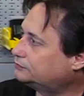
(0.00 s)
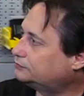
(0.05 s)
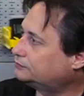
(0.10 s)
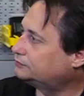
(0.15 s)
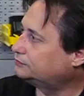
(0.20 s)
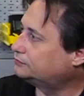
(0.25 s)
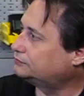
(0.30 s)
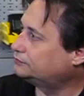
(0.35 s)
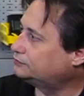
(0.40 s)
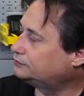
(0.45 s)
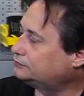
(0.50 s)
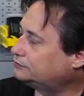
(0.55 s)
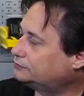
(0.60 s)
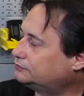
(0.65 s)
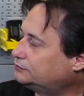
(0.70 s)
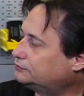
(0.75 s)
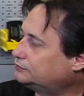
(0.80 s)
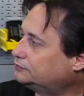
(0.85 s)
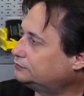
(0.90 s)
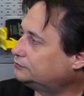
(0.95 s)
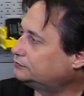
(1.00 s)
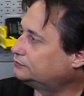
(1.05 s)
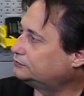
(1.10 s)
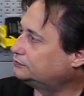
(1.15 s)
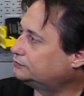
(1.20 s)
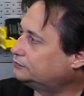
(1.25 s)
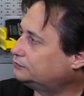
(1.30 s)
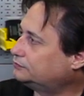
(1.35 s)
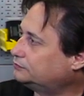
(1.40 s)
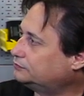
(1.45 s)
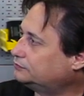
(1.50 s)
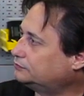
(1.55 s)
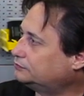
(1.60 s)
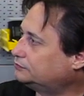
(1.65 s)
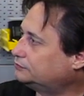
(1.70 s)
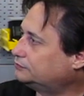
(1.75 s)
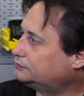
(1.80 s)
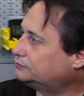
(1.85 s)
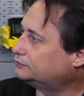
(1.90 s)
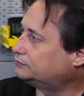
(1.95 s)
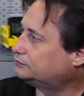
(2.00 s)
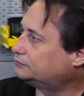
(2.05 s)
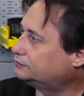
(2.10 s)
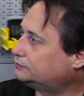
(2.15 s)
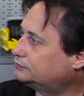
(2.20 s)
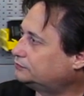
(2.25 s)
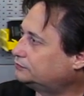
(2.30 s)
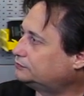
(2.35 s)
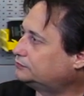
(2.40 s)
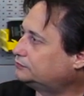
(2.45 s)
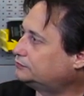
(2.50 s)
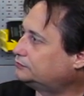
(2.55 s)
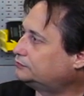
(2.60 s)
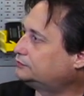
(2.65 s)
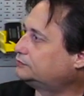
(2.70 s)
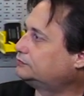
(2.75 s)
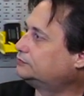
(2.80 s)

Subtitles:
(not speaking)